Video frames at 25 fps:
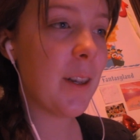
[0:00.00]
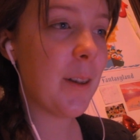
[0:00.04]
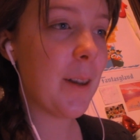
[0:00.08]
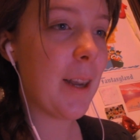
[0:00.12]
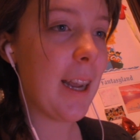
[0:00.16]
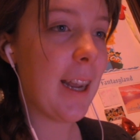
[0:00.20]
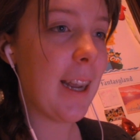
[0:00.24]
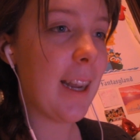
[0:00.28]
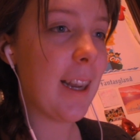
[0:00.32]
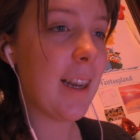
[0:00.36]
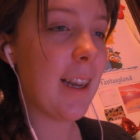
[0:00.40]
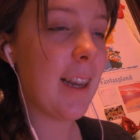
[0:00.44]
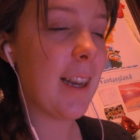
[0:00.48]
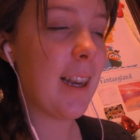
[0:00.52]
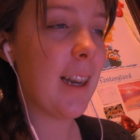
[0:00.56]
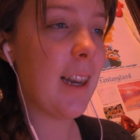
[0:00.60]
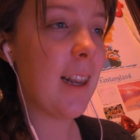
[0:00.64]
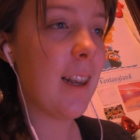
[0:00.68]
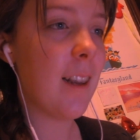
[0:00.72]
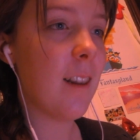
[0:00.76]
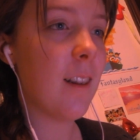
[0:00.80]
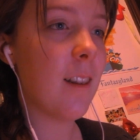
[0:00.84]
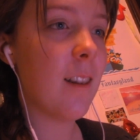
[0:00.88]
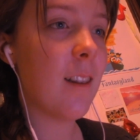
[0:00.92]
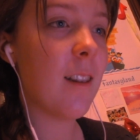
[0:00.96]
Okay, it
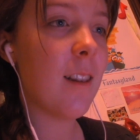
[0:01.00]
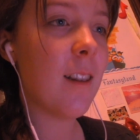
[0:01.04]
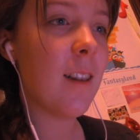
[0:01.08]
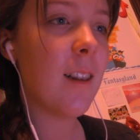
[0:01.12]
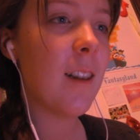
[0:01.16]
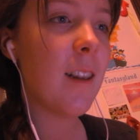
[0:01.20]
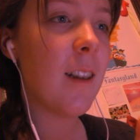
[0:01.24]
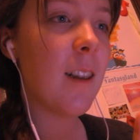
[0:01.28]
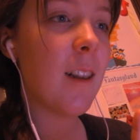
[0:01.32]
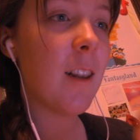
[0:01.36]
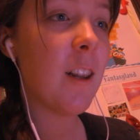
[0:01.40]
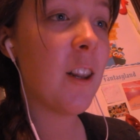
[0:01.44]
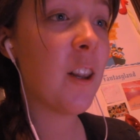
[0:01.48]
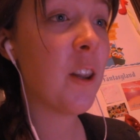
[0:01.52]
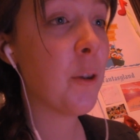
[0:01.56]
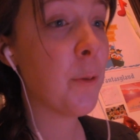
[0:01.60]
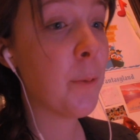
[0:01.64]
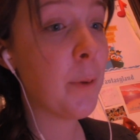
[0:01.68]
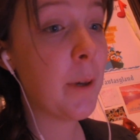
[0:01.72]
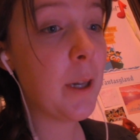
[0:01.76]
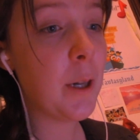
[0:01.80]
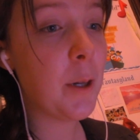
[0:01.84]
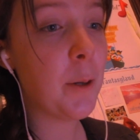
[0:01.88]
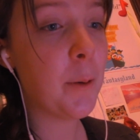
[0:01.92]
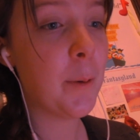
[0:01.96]
is
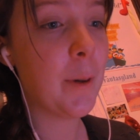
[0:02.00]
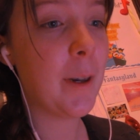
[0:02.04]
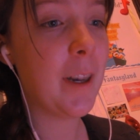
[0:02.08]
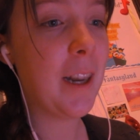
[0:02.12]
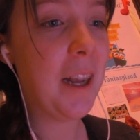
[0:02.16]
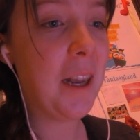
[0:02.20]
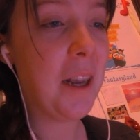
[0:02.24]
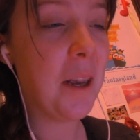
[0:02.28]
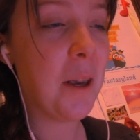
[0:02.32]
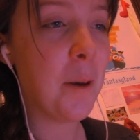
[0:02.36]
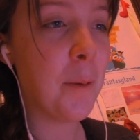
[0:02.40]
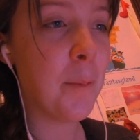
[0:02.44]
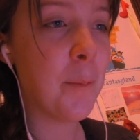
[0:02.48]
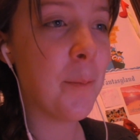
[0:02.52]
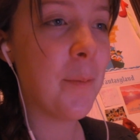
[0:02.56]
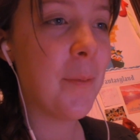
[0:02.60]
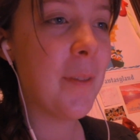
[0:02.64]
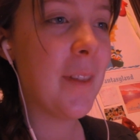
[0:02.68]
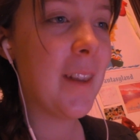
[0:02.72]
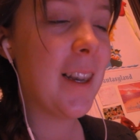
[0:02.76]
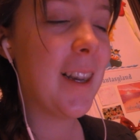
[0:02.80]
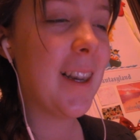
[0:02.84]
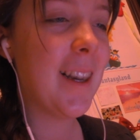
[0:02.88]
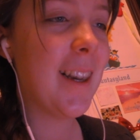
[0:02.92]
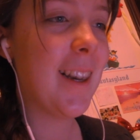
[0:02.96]
3.01 a.m.
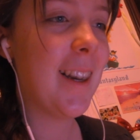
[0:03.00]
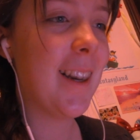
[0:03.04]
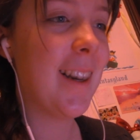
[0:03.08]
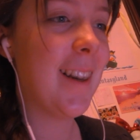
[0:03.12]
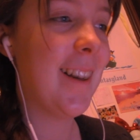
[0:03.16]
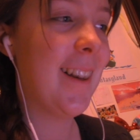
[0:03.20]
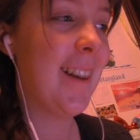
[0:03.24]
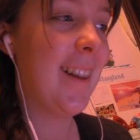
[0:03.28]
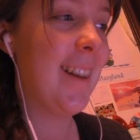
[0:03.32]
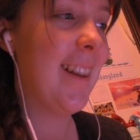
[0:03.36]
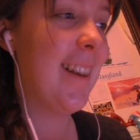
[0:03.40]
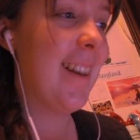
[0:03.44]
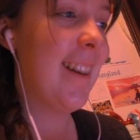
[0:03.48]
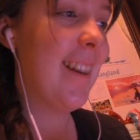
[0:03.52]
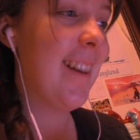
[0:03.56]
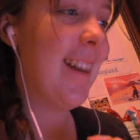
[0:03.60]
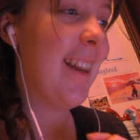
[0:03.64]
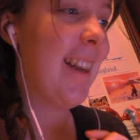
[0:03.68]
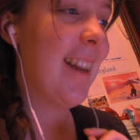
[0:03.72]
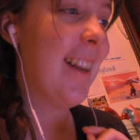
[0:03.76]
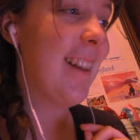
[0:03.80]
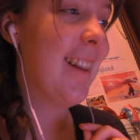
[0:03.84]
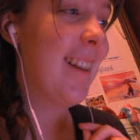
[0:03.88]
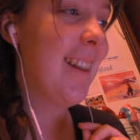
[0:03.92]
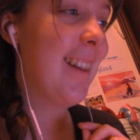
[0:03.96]
on
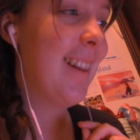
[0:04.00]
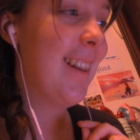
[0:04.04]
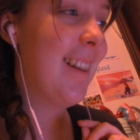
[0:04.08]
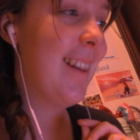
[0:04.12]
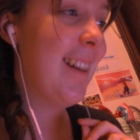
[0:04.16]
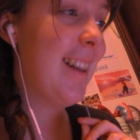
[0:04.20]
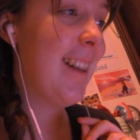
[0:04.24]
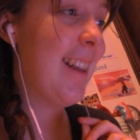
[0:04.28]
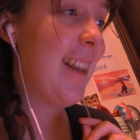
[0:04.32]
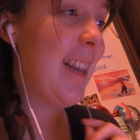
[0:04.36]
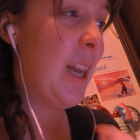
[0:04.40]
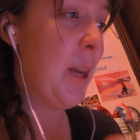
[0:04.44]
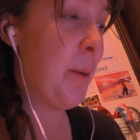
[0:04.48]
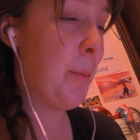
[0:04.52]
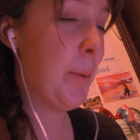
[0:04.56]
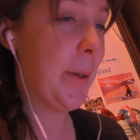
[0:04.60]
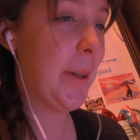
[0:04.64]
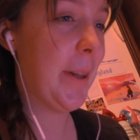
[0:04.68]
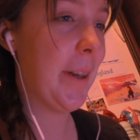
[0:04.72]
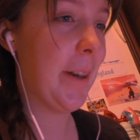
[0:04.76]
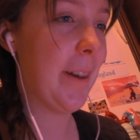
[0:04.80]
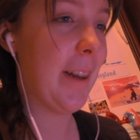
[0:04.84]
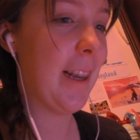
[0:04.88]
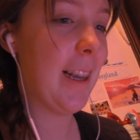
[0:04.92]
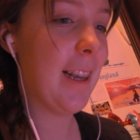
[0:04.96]
April
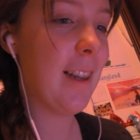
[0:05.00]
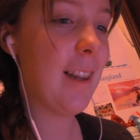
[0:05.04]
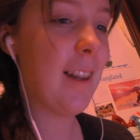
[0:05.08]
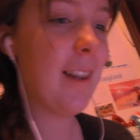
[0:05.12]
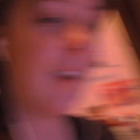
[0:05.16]
30th.